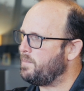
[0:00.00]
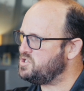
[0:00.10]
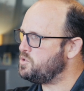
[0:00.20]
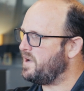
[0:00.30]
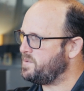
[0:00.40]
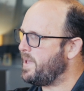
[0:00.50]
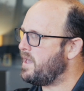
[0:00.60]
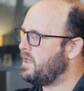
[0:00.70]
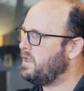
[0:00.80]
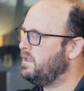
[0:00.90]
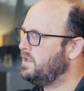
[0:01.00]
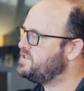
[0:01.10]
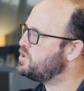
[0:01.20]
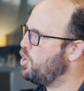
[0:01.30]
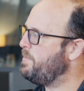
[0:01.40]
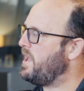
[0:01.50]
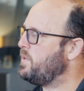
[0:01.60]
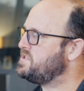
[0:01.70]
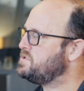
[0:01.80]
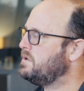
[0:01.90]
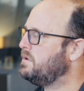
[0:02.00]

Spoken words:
much do you have to pay. It's a copay question.